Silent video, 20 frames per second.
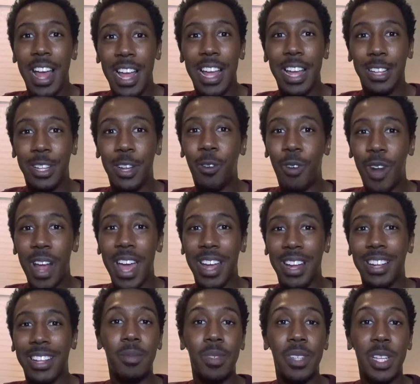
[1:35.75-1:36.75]

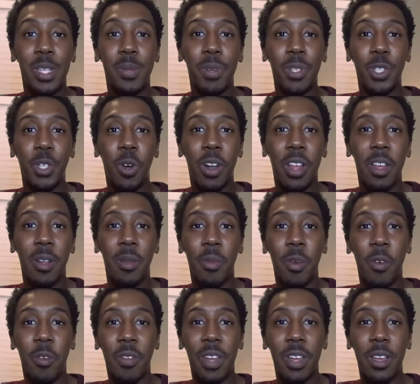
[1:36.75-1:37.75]
direct. Since the majority of the
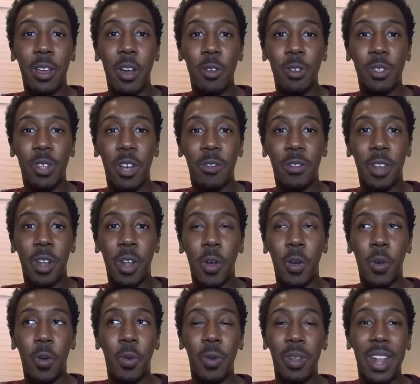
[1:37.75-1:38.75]
movie goes off,
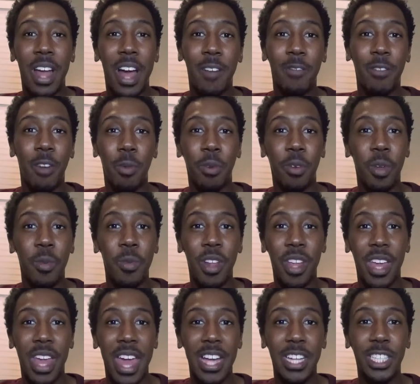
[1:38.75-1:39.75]
nonverbal
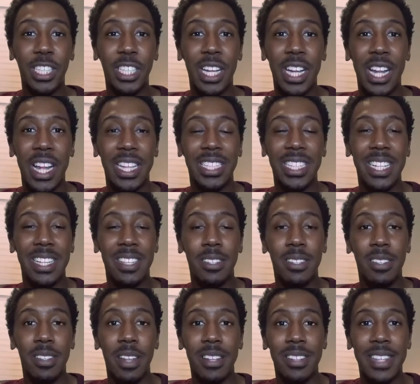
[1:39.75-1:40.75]
communication and
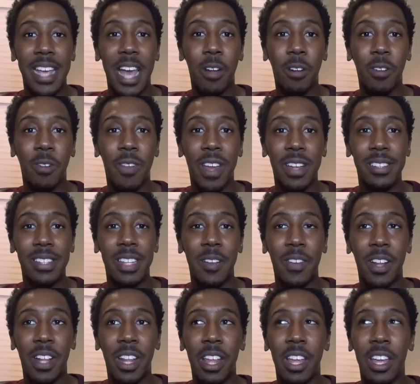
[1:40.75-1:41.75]
just sound effects and
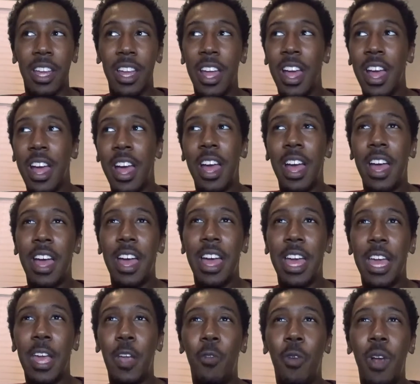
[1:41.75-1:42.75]
everything,
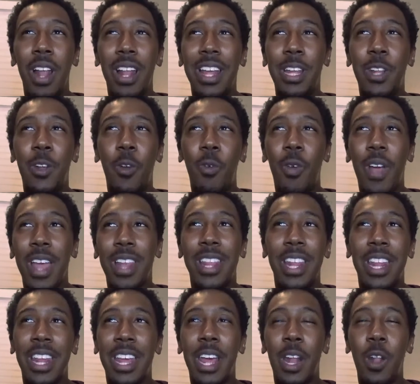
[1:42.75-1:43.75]
he really directed
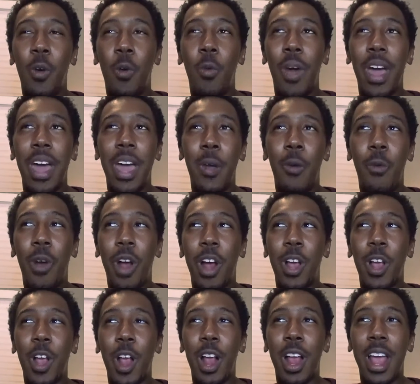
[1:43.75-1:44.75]
it in a way
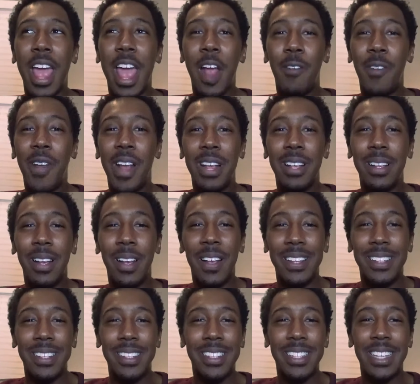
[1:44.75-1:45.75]
where every
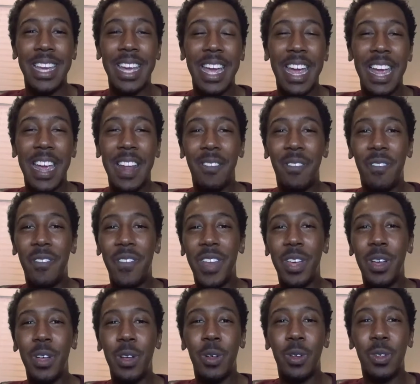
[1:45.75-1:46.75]
scene
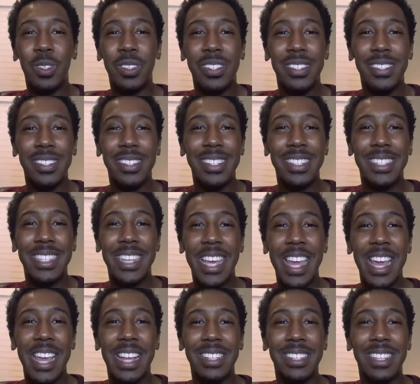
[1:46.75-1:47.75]
feels
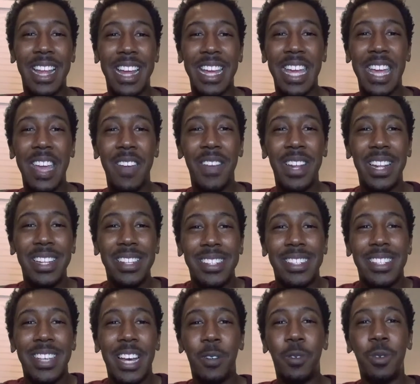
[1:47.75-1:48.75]
tense. Like even the
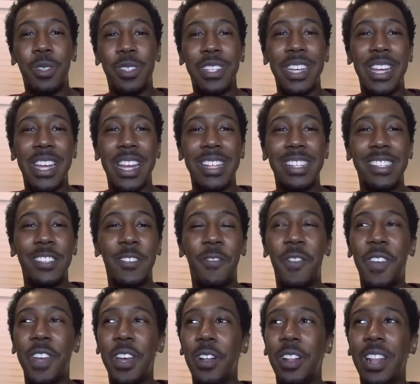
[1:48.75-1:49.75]
subtle scenes
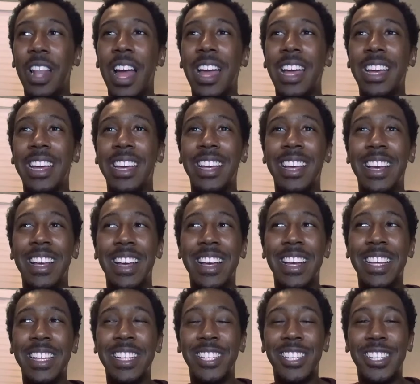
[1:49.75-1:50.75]
feel like
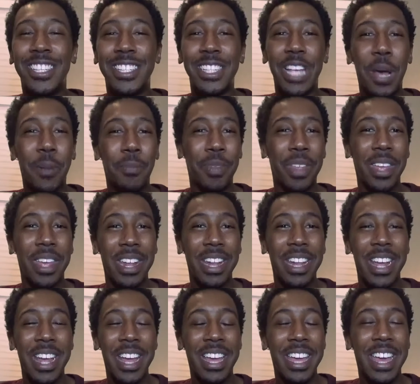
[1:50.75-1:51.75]
something
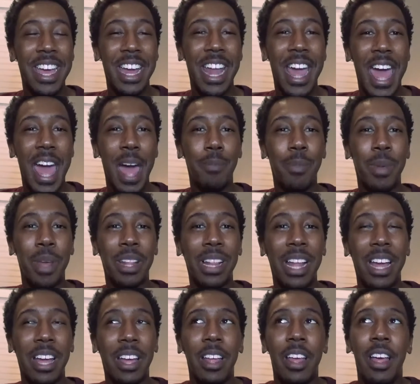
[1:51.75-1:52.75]
could happen.
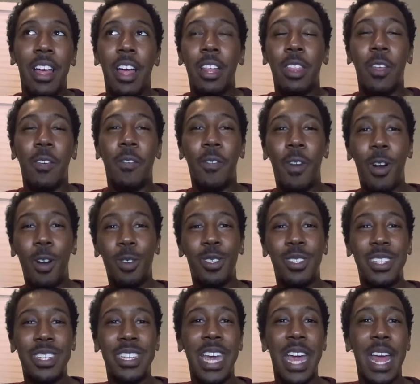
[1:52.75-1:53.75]
Like the
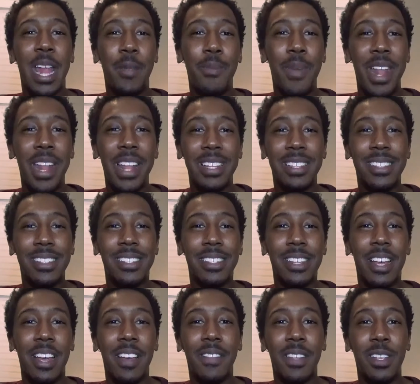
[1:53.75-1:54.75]
first 10 minutes
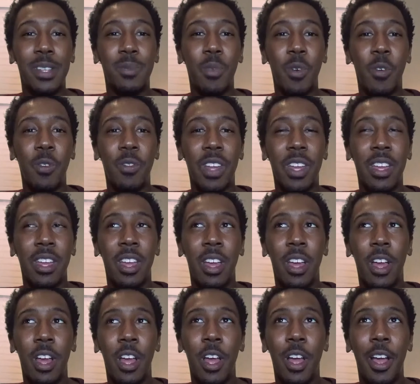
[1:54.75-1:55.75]
of this movie
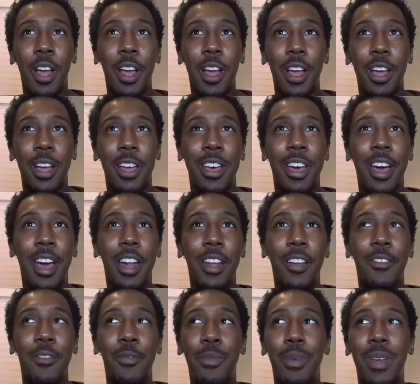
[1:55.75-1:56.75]
could
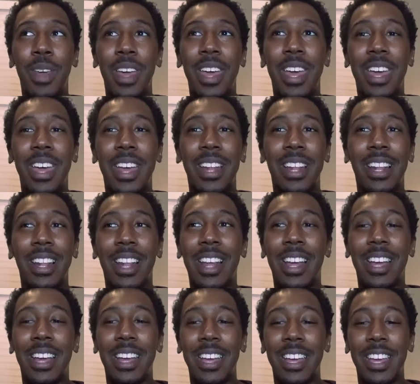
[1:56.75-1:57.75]
have been
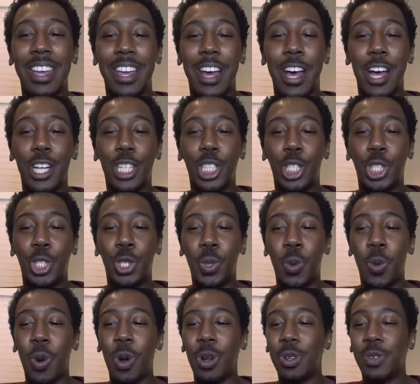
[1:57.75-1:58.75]
like a
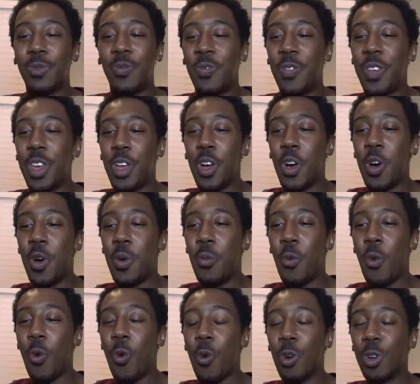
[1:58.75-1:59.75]
short film
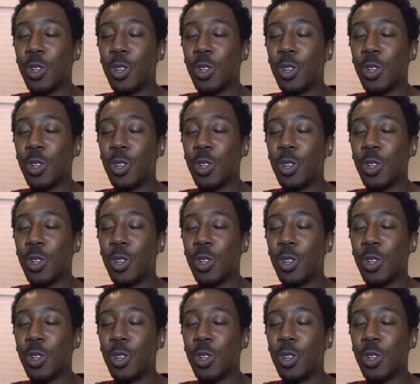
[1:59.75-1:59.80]
or